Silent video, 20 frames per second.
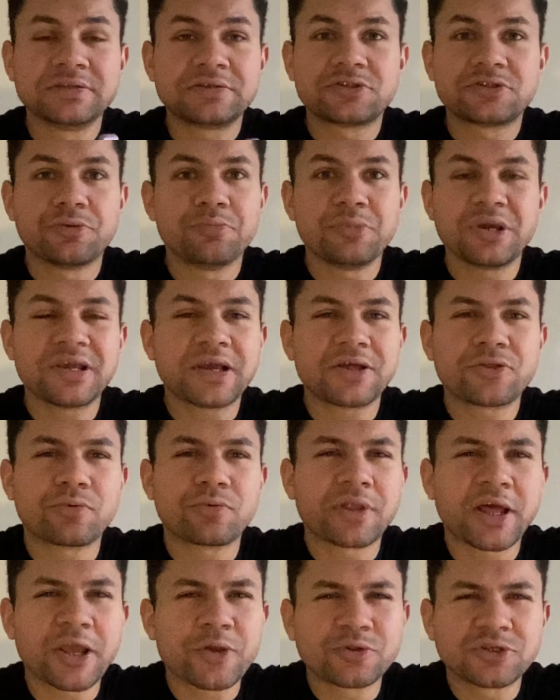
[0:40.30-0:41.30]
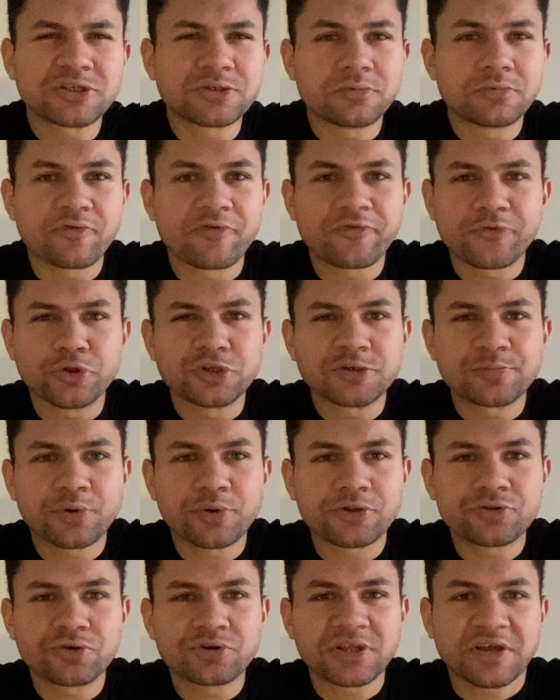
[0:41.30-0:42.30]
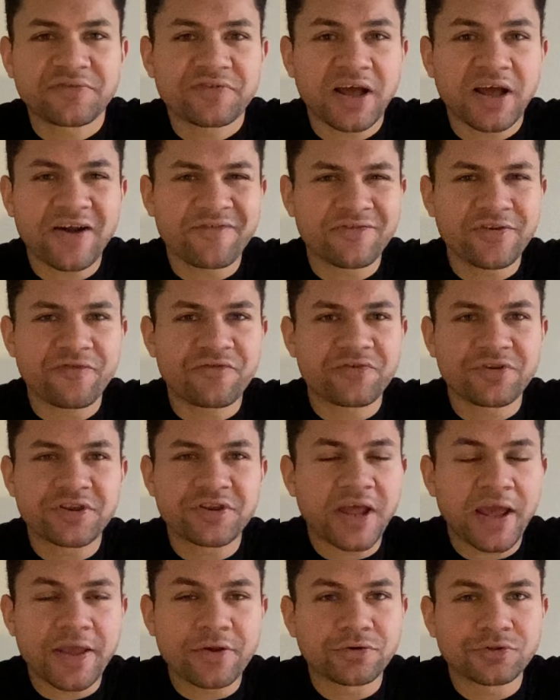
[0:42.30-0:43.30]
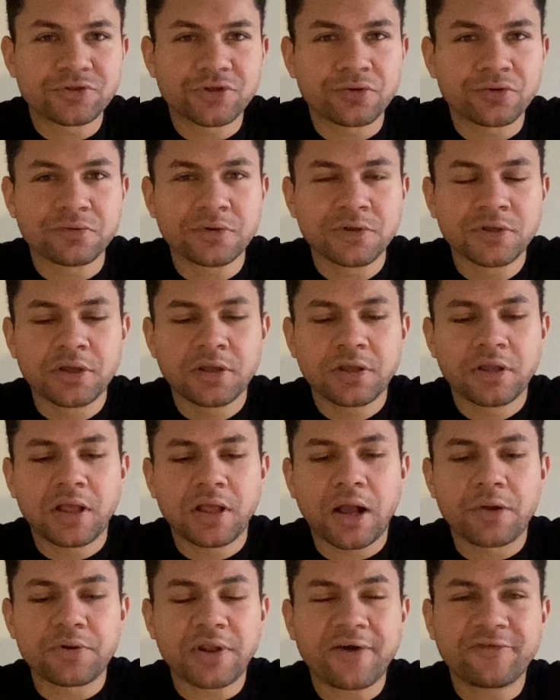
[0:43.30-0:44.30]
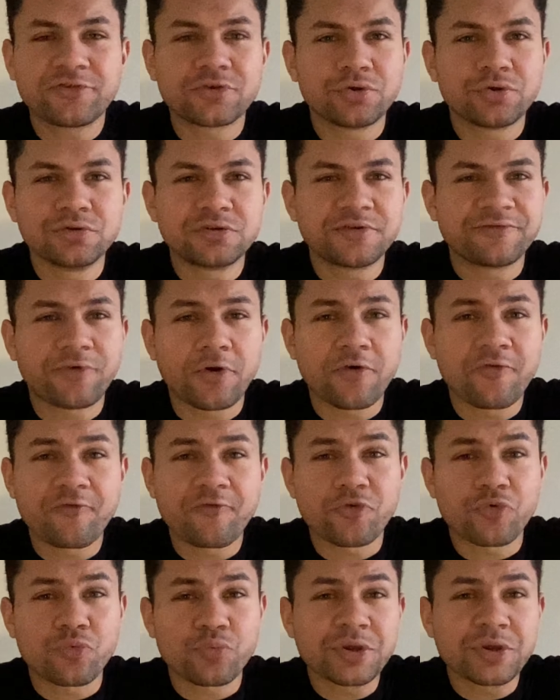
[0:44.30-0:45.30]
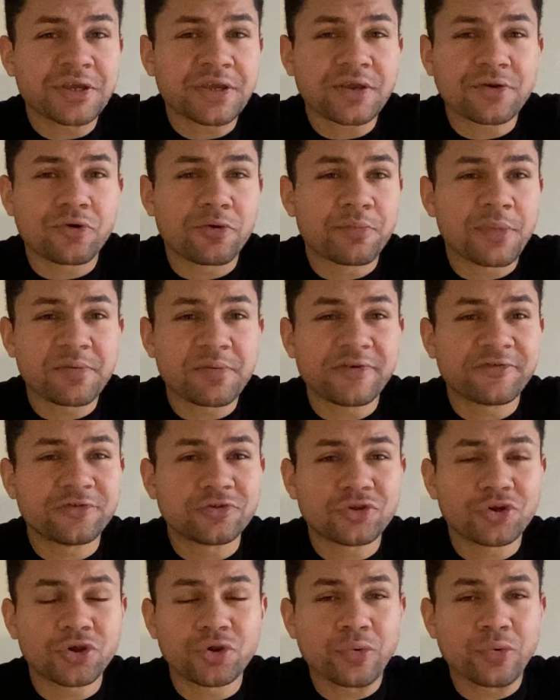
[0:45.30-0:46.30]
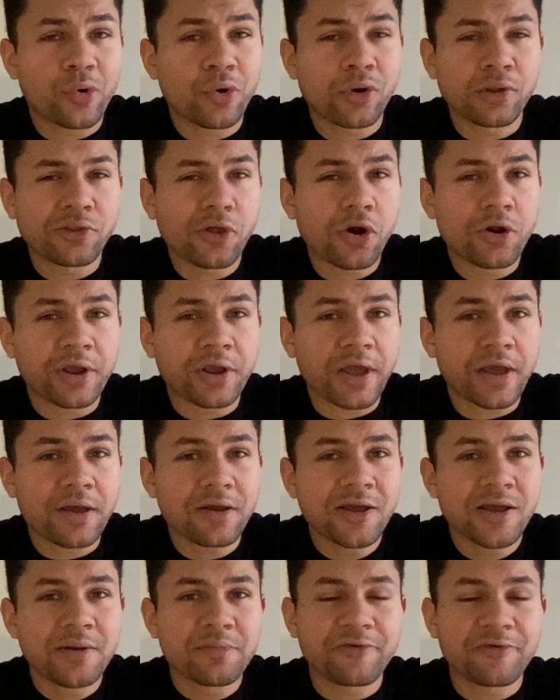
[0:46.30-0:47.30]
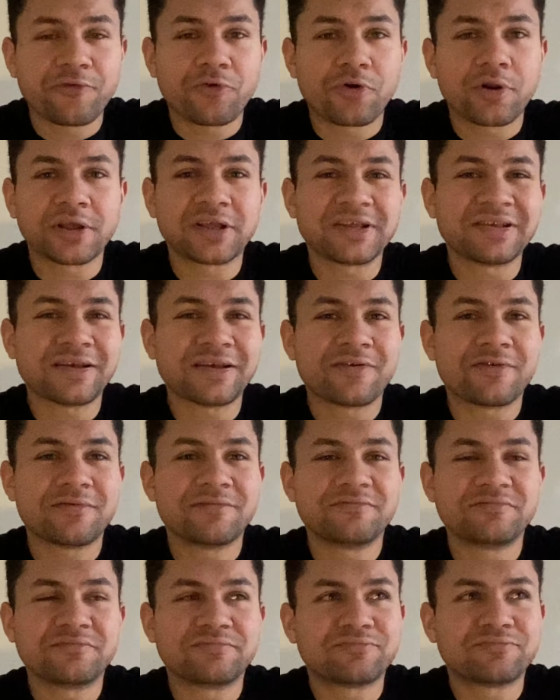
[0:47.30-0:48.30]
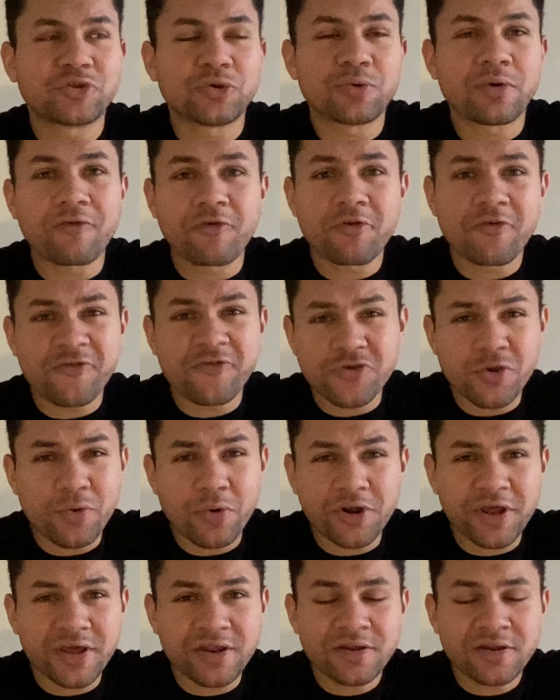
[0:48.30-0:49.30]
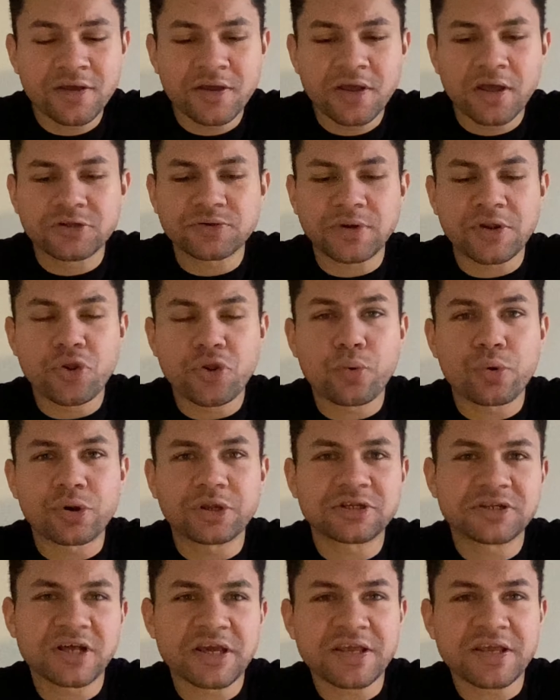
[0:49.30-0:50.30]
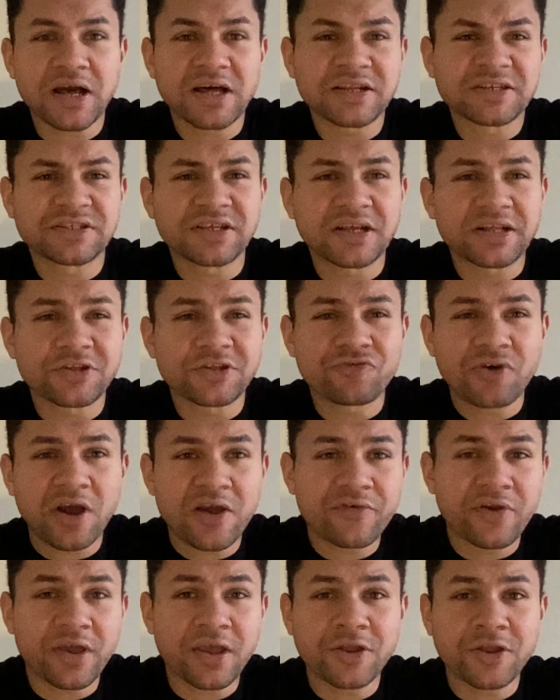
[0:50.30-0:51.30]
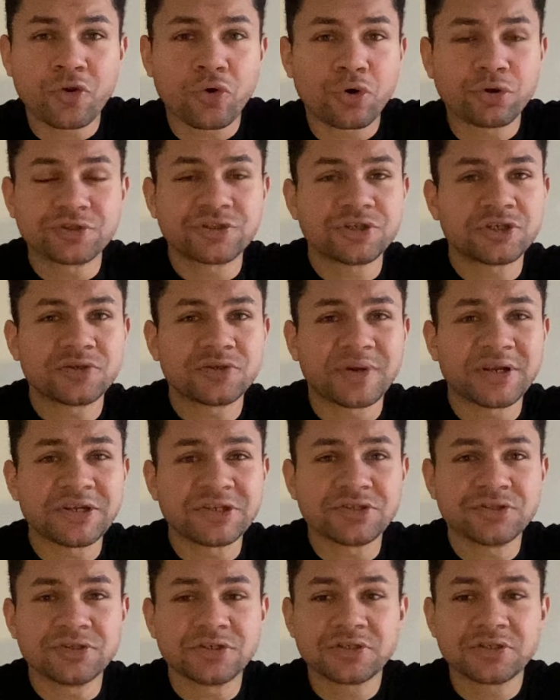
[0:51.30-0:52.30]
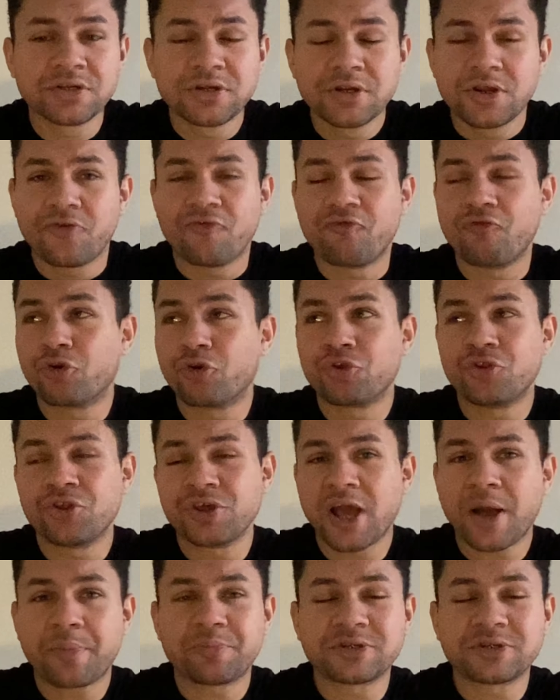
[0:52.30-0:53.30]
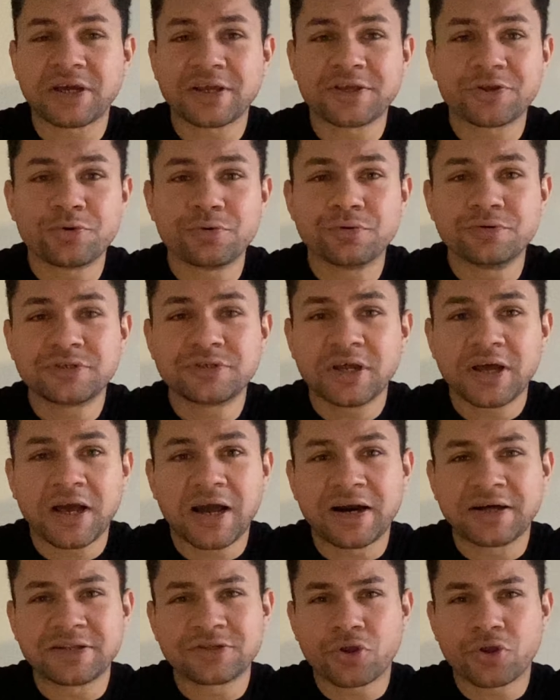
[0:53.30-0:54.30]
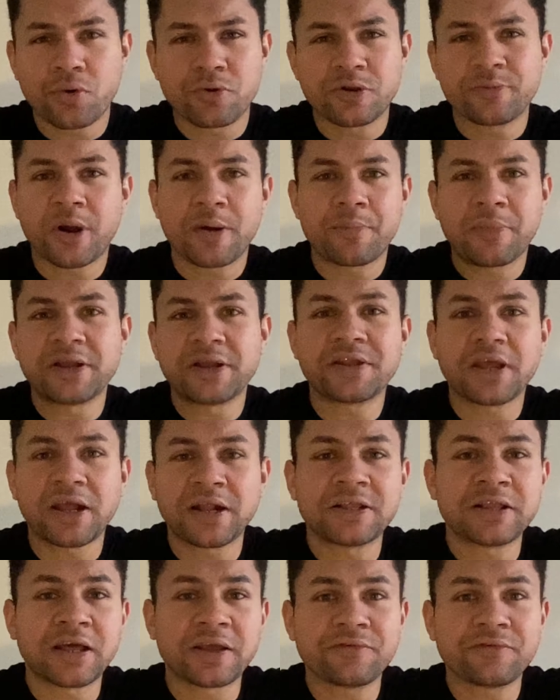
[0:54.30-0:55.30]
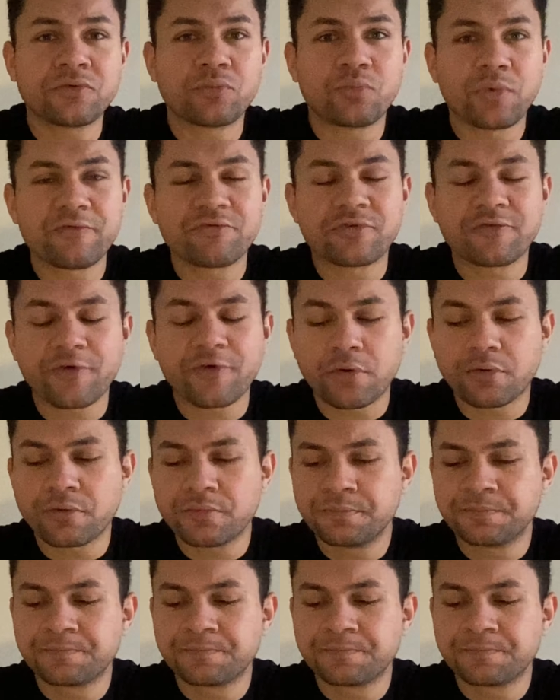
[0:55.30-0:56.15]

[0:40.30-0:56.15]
To me, I don't like when someone reviews a product after having it for a day or two. I would have to use the phone for a week or maybe even 2 or longer before I do a review on it, so I know what it's like as a daily driver in all situations, running the apps I use and going about my daily life with the phone.